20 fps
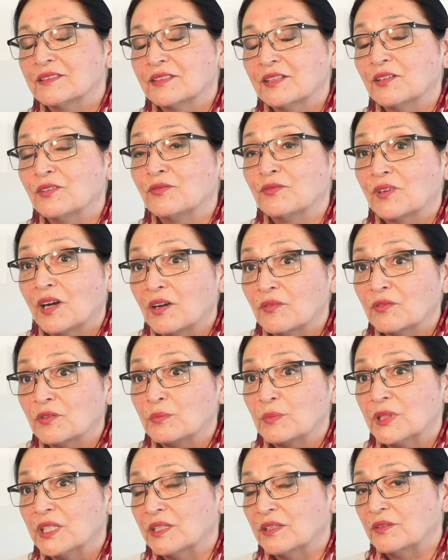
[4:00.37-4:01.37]

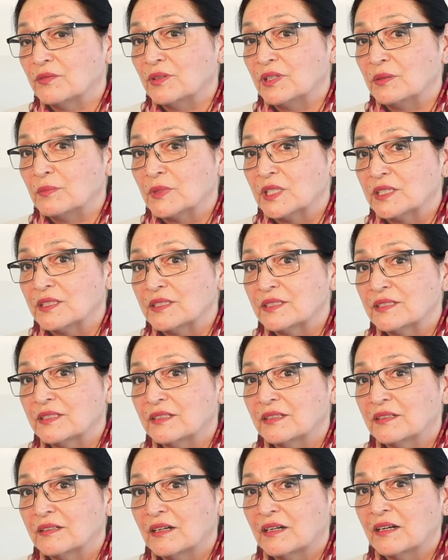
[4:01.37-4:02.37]
self-government agreements
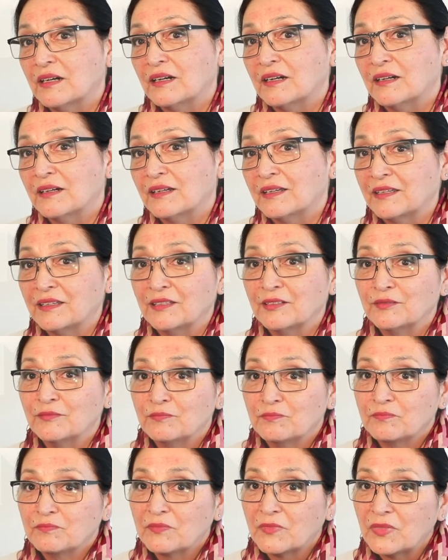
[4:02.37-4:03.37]

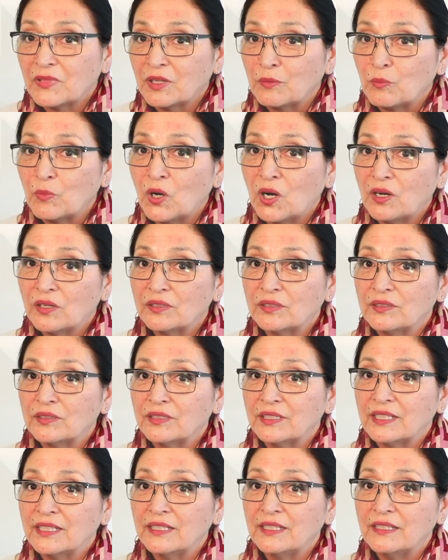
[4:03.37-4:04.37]
and the
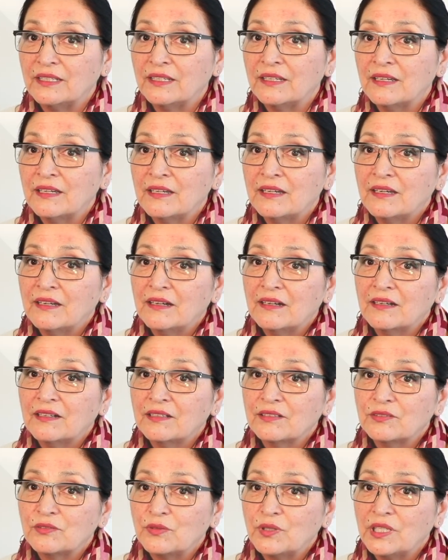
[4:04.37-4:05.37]
modern day
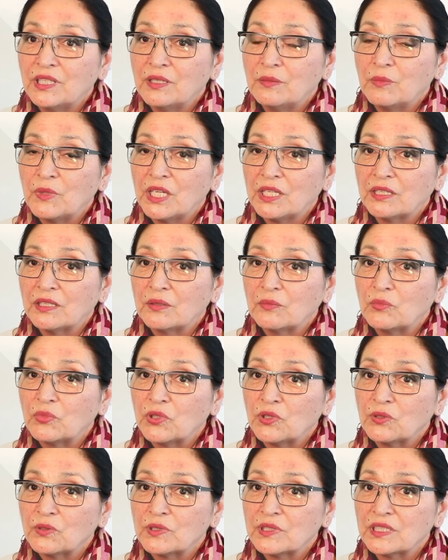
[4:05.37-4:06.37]
treaty making
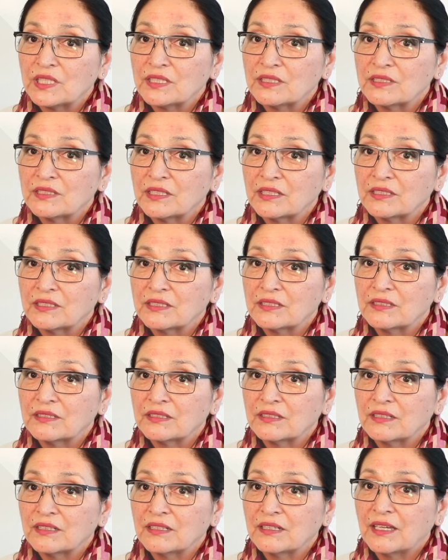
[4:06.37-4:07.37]
process that's
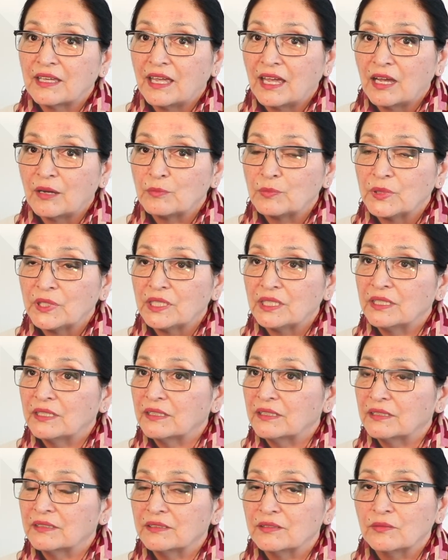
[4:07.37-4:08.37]

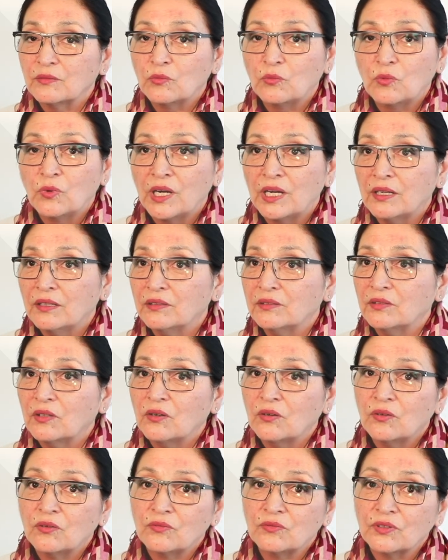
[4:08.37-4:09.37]
happening, and well
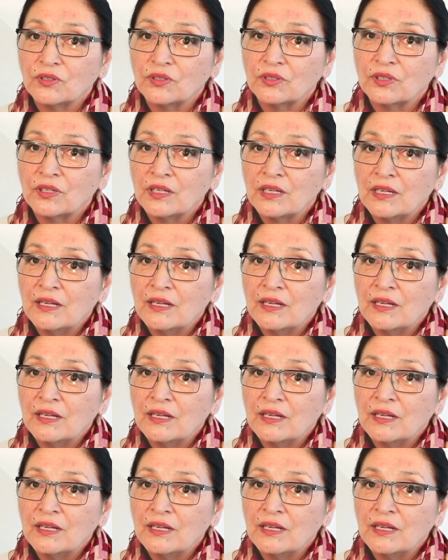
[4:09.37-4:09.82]
over